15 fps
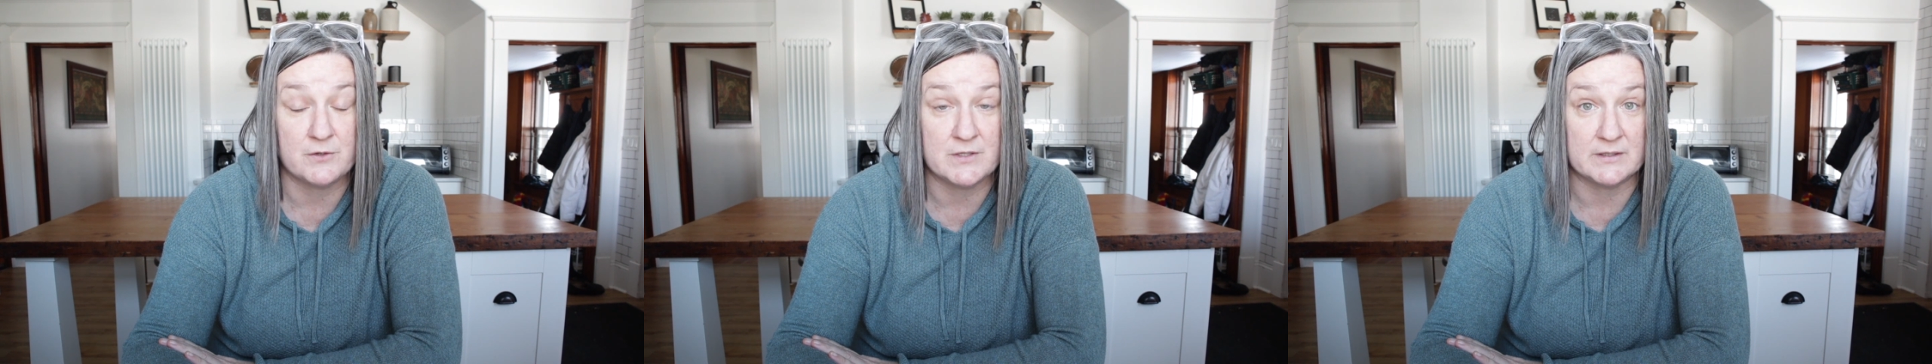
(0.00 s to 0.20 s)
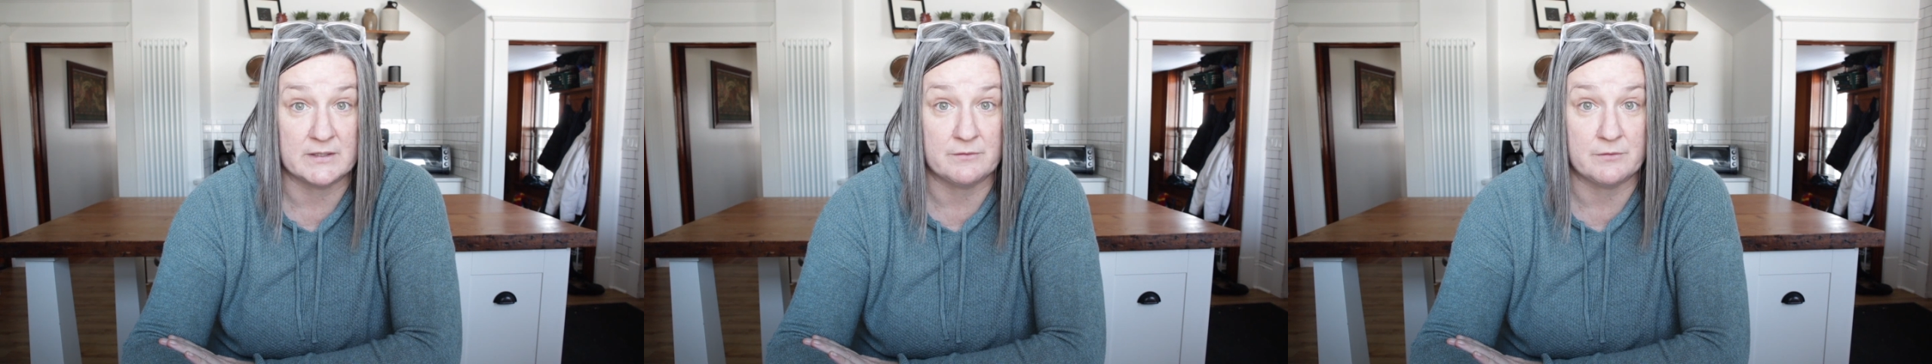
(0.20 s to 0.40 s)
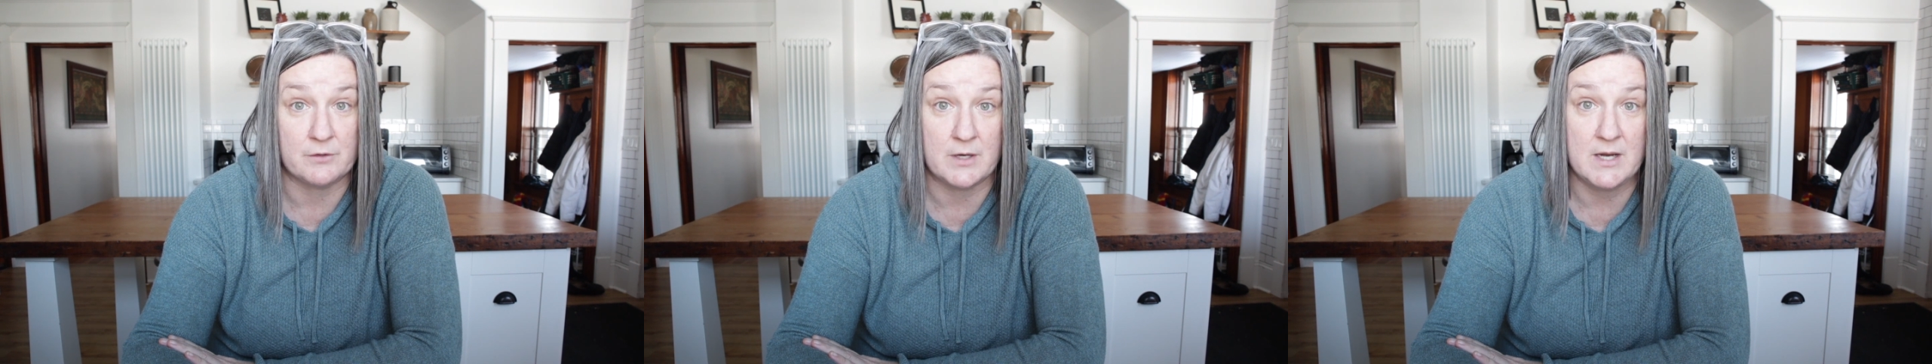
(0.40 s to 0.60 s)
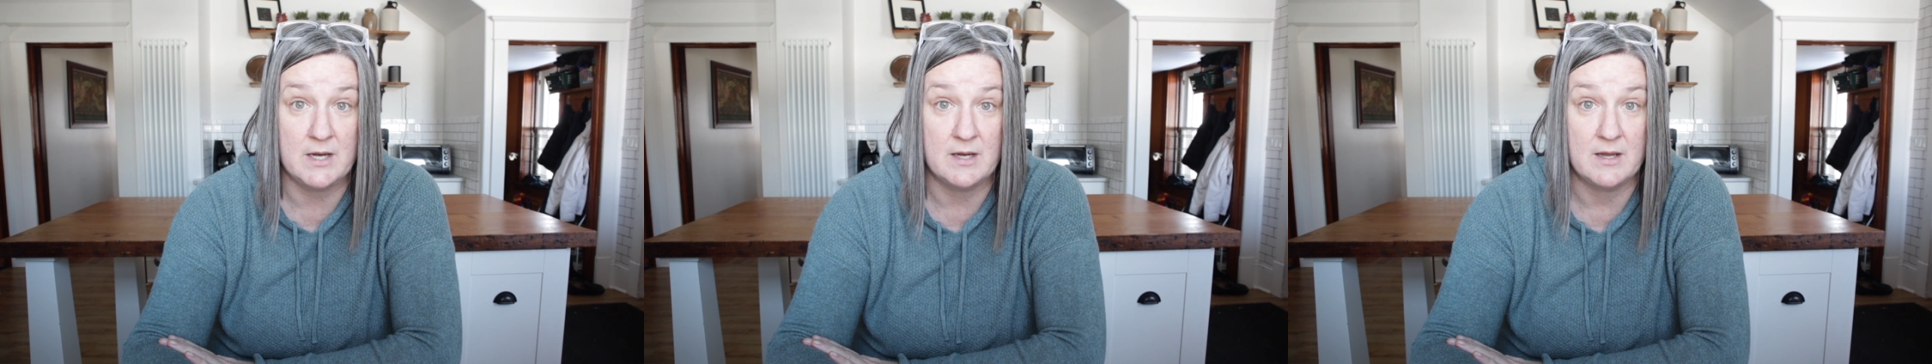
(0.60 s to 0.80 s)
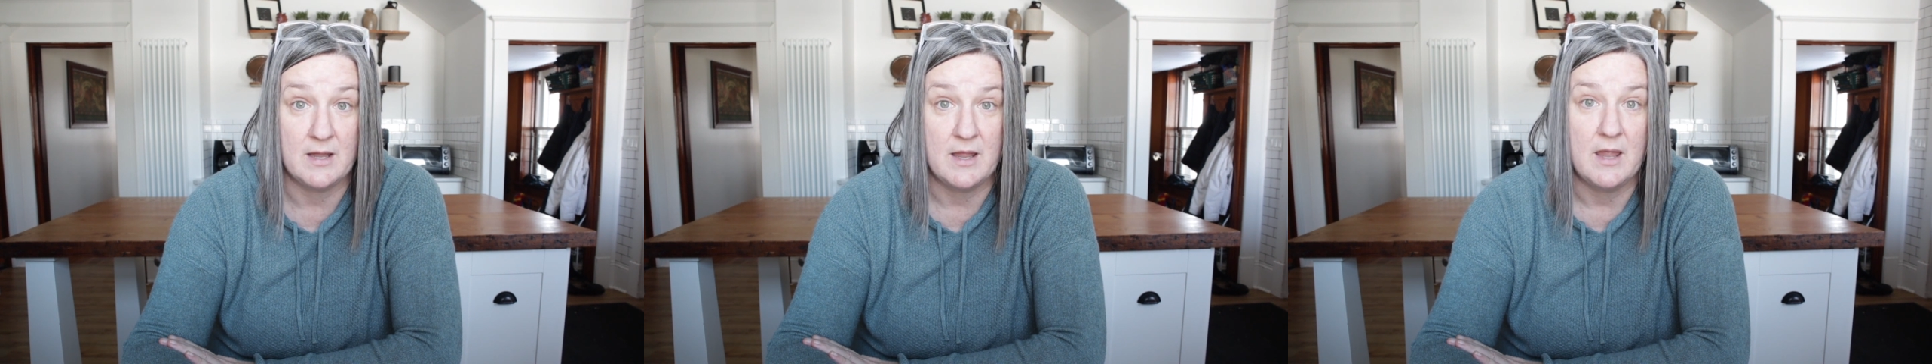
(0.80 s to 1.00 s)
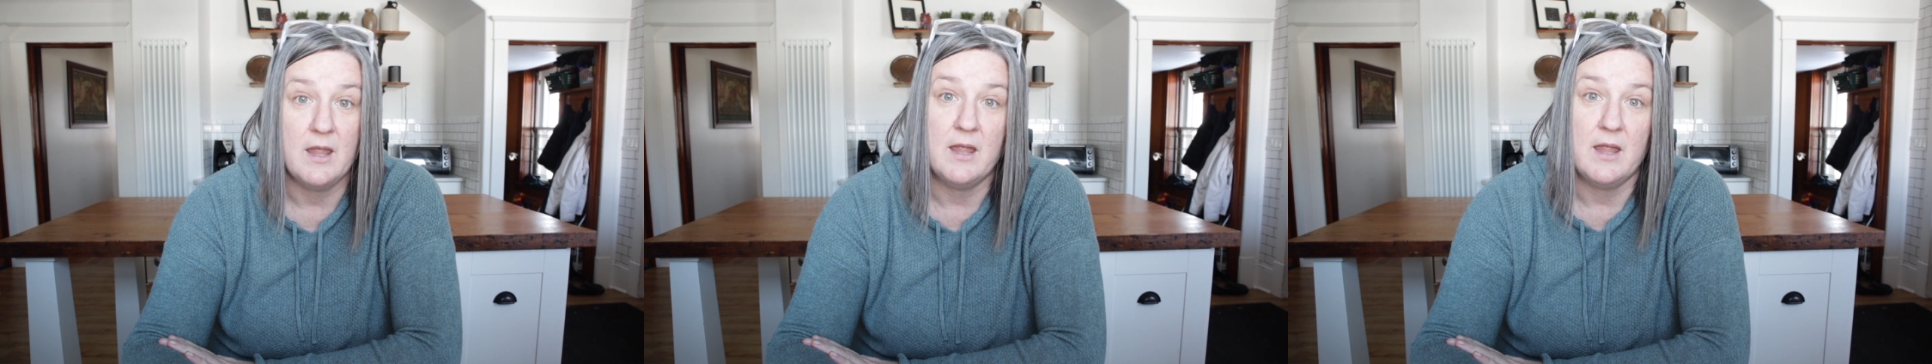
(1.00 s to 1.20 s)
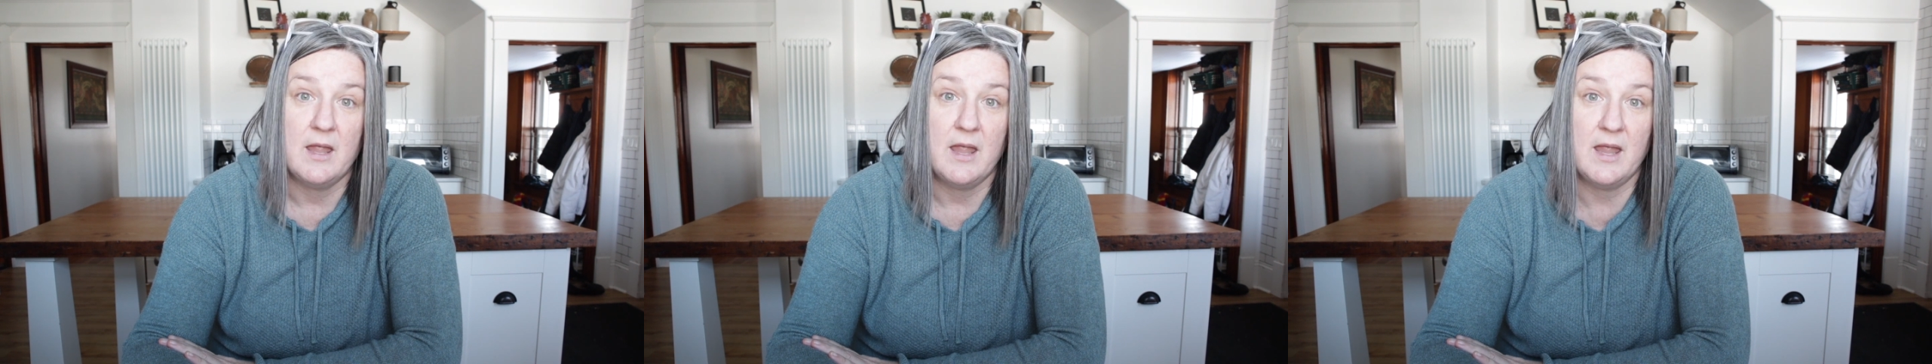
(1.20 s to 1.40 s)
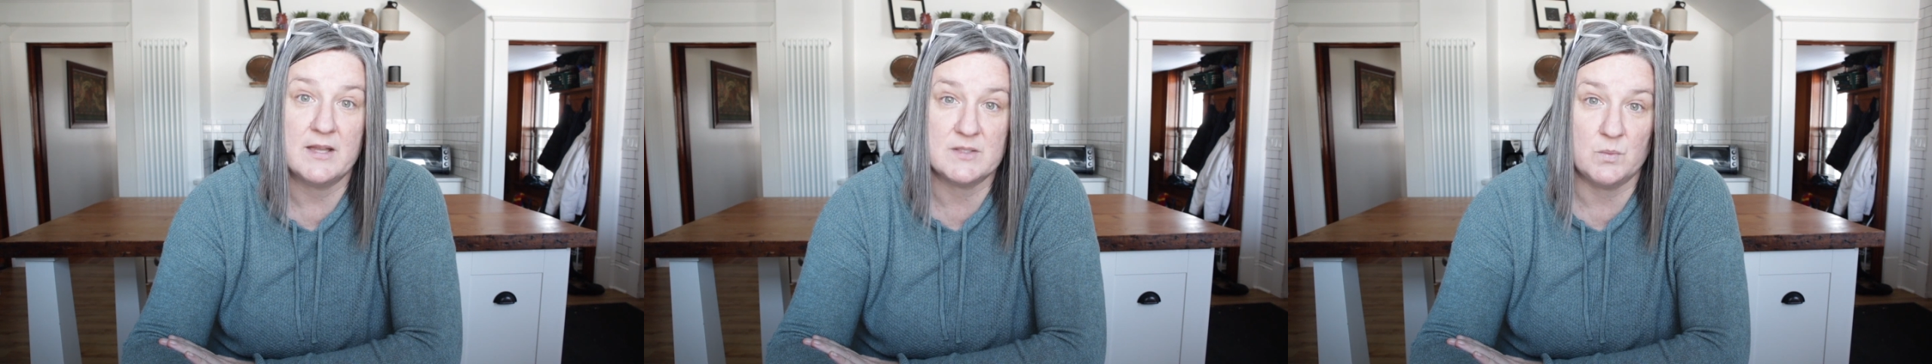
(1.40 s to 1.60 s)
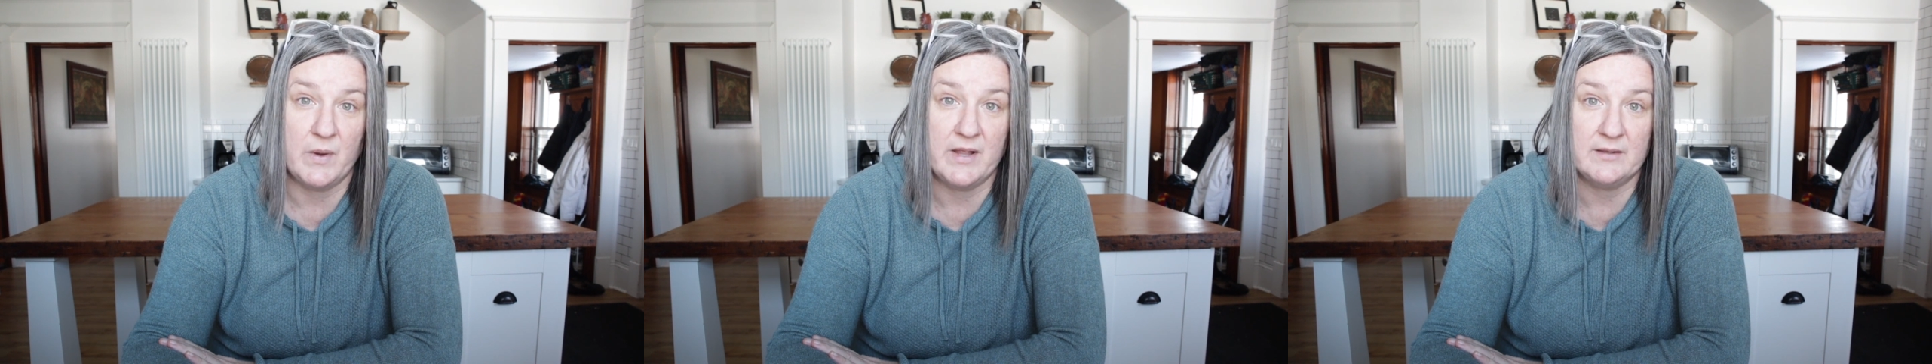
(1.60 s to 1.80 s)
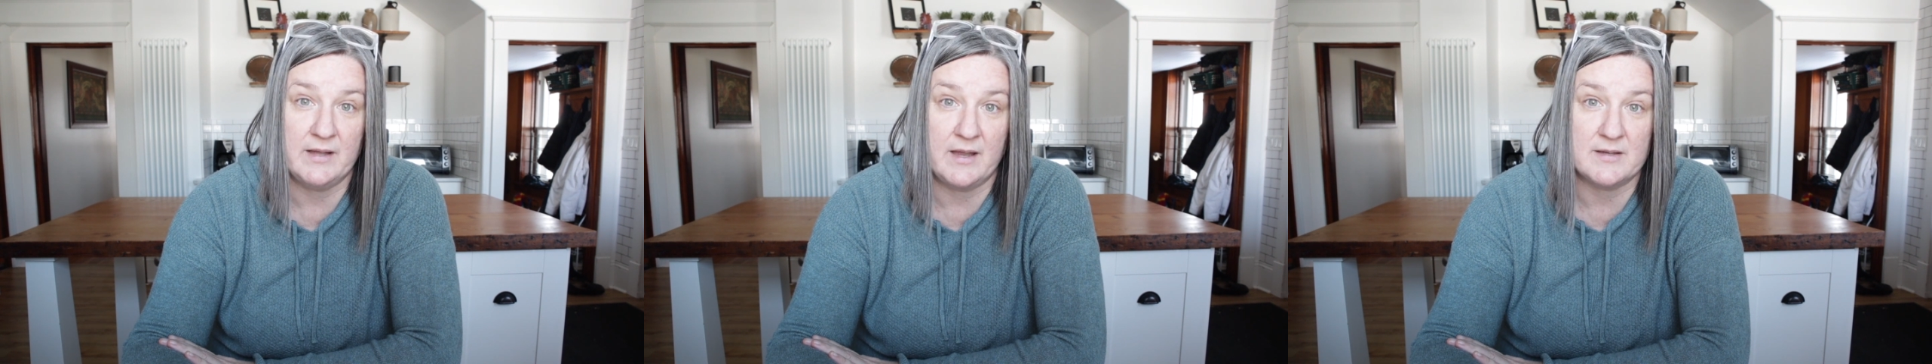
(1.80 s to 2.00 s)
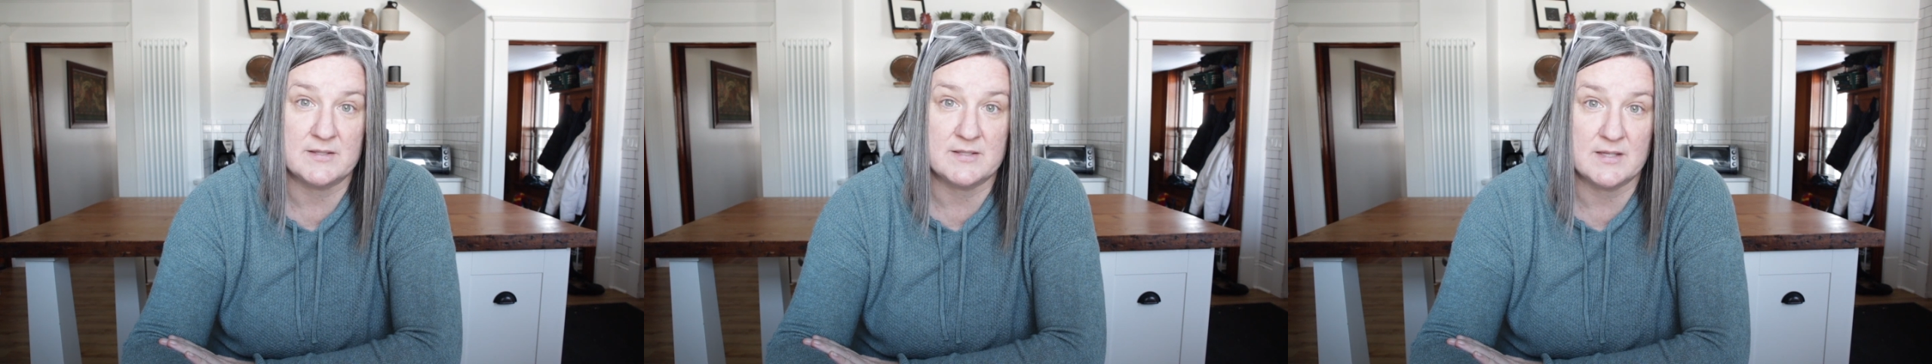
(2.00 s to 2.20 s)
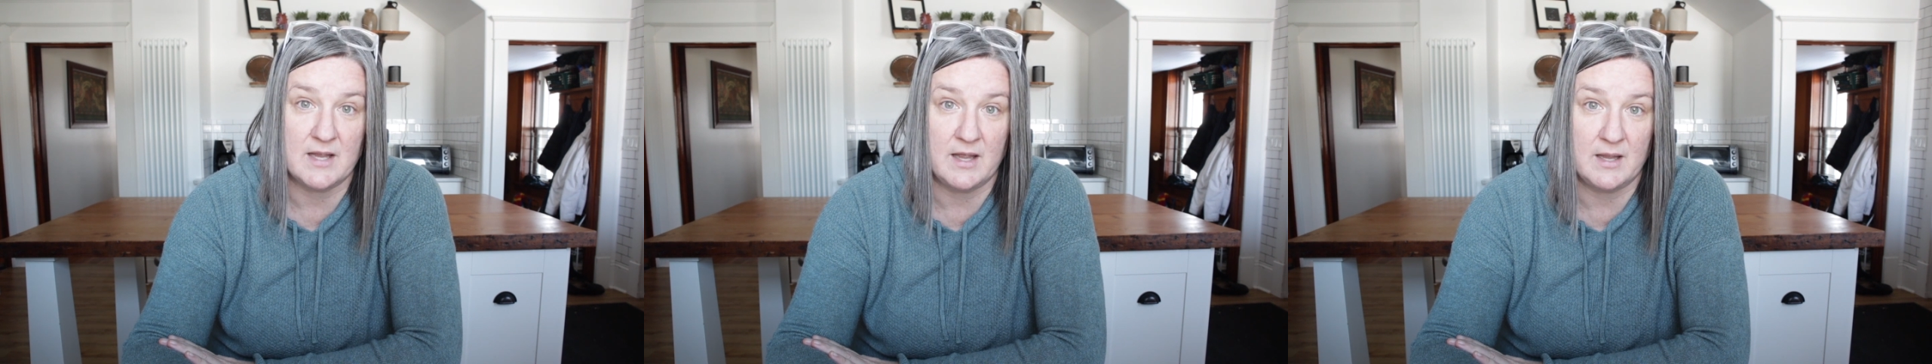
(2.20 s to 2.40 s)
delivery, as well as